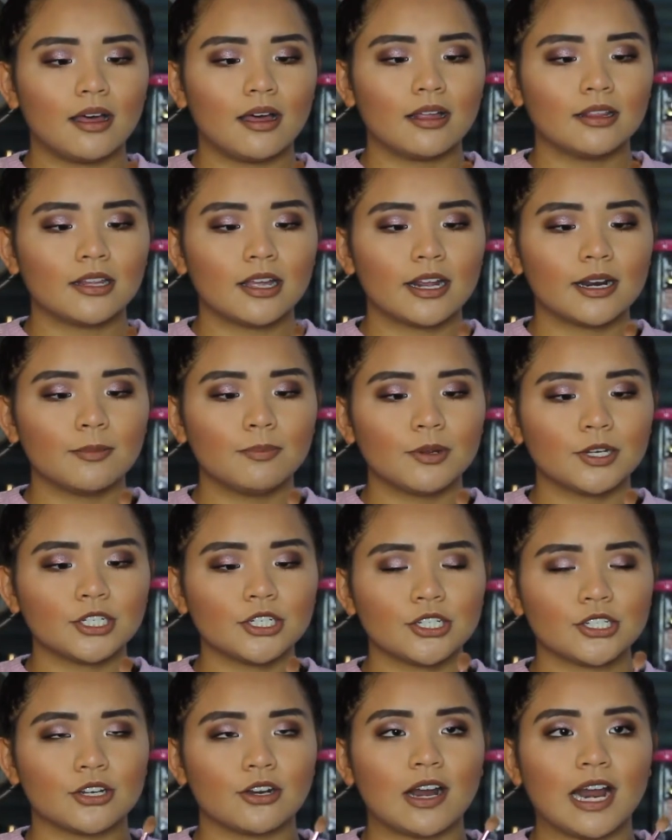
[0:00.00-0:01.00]
a lot of
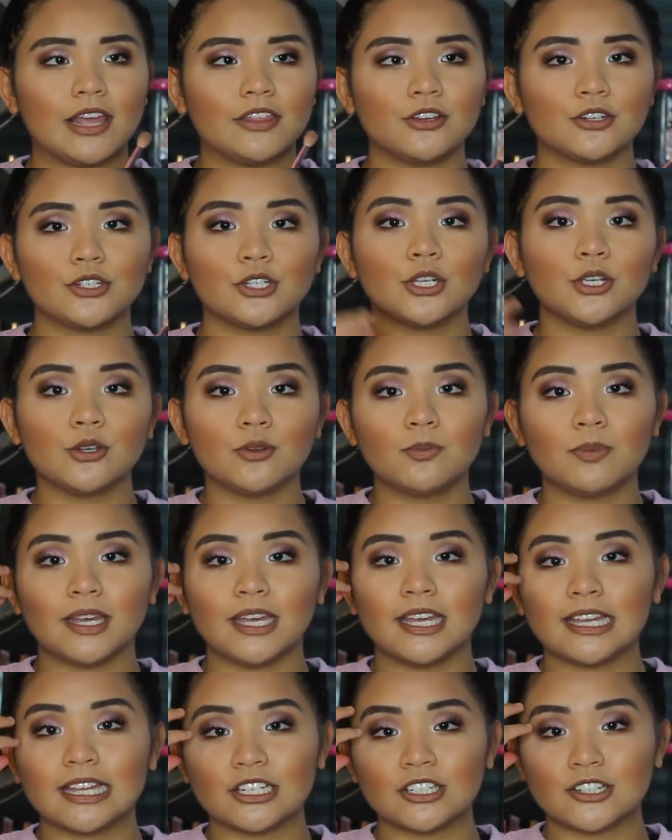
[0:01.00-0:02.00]
brushes are either too
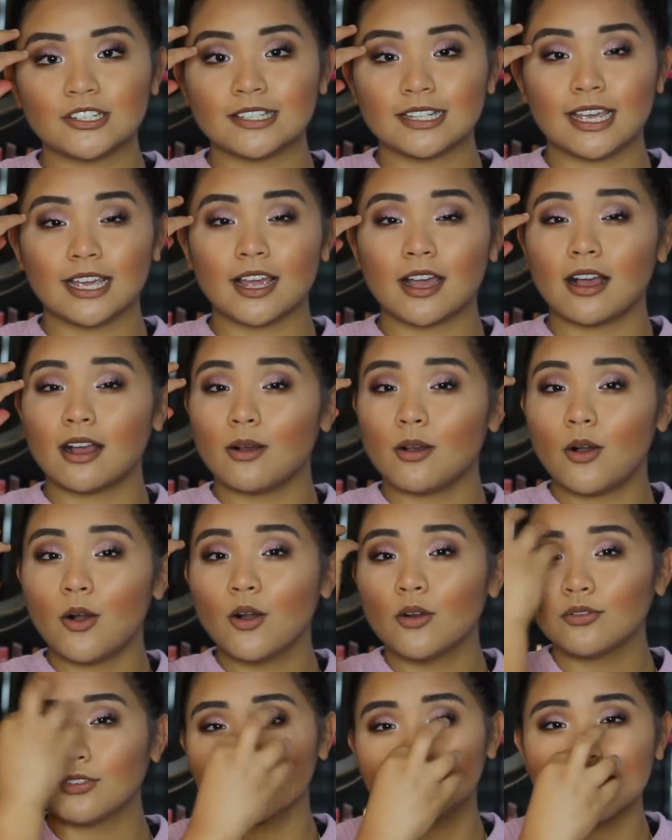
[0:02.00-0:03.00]
big and just like
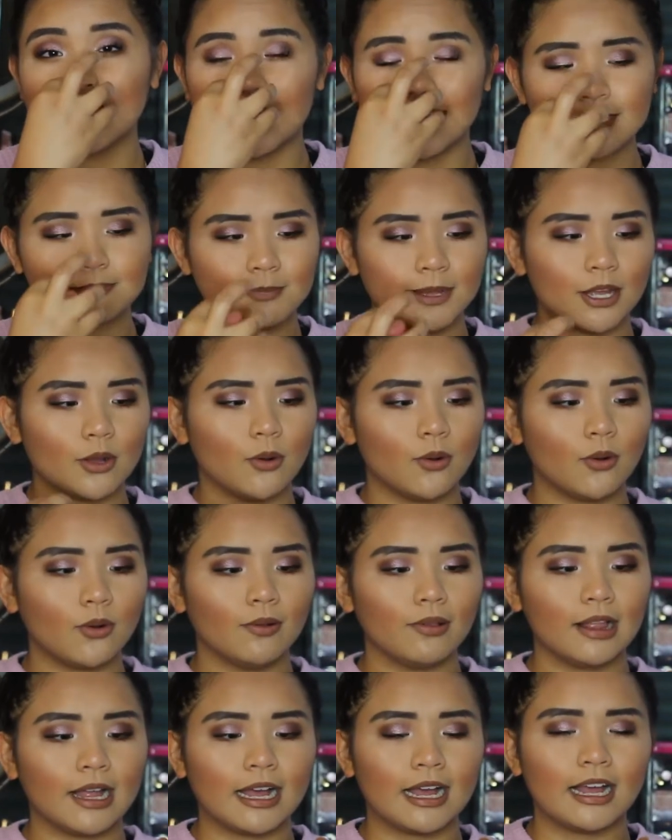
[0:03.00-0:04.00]
overtakes my
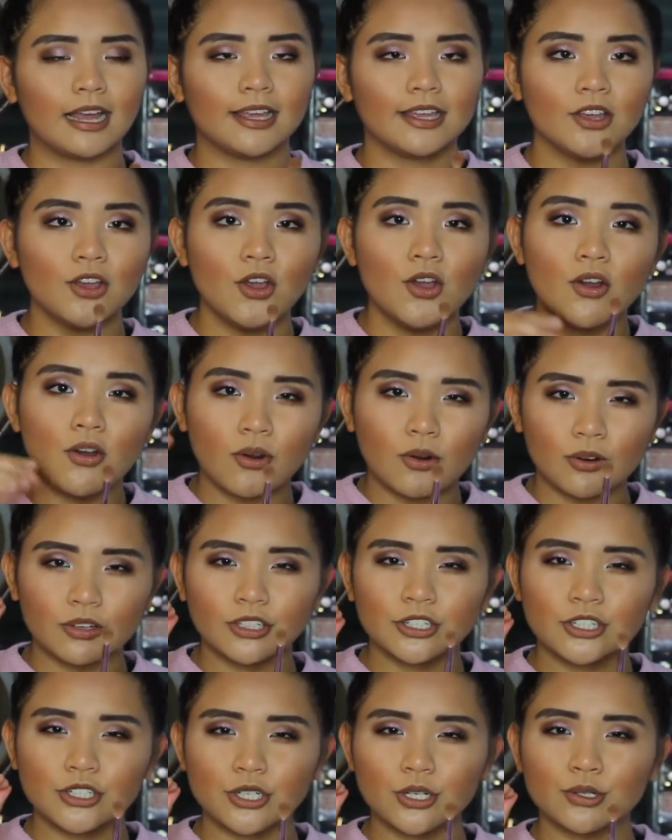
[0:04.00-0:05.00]
whole eye or
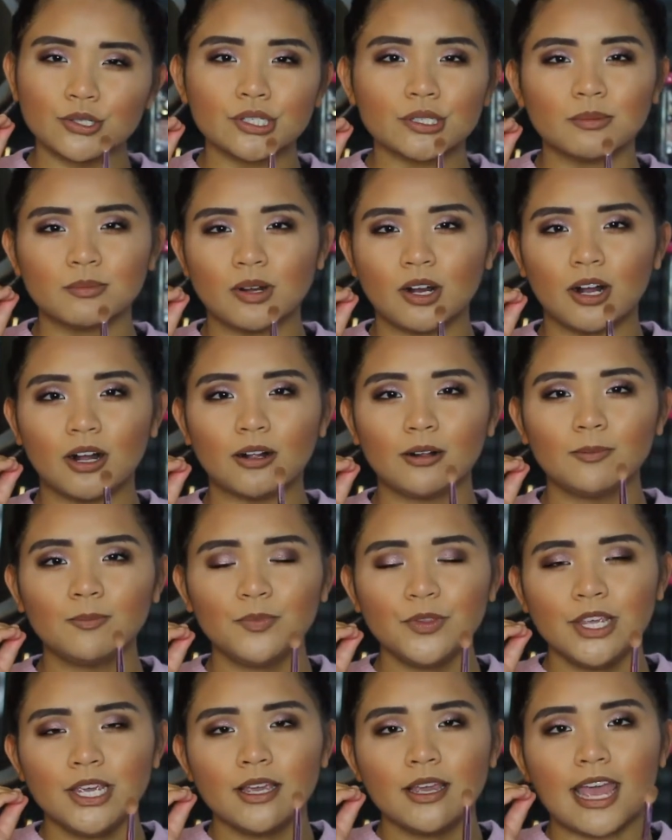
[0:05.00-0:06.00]
they're too
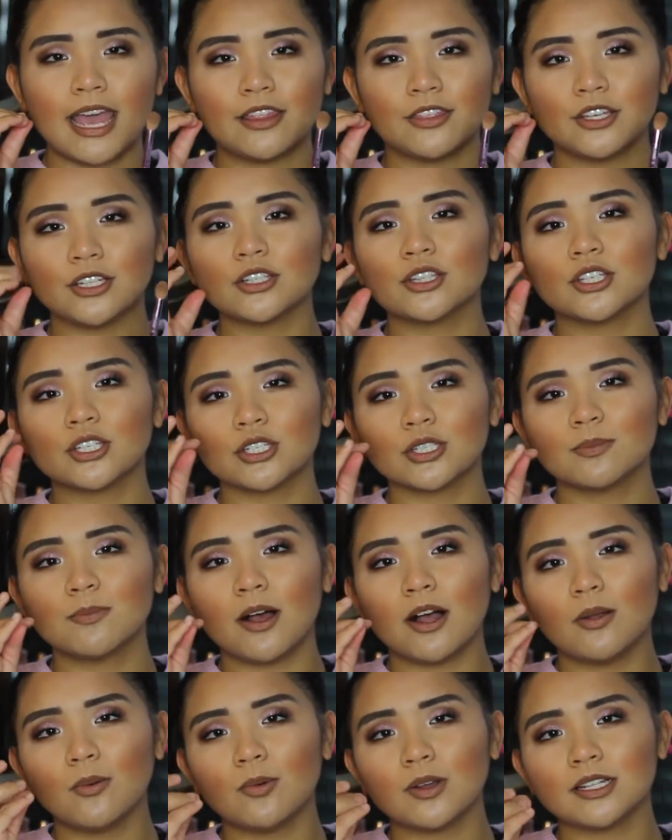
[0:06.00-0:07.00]
small. And the, the
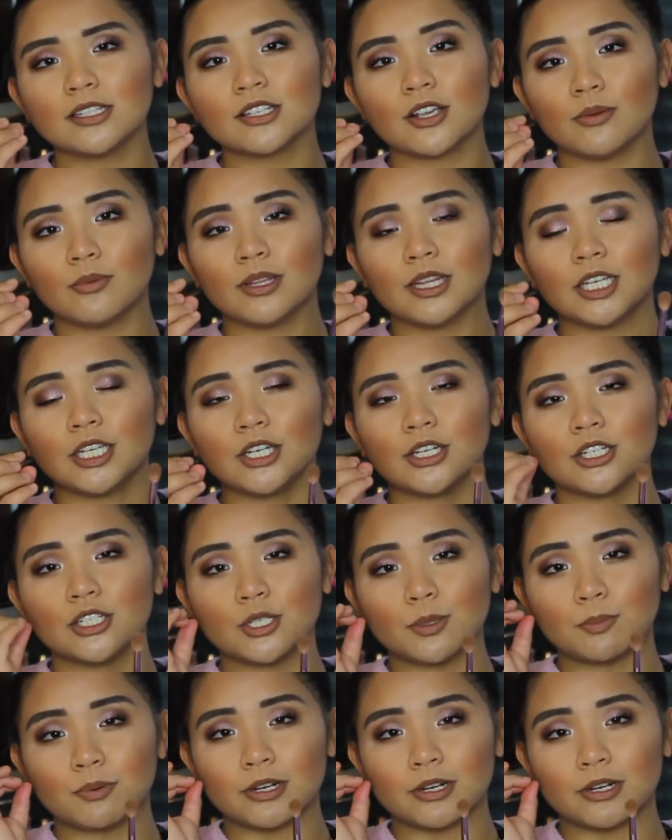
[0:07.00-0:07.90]
small ones are really good to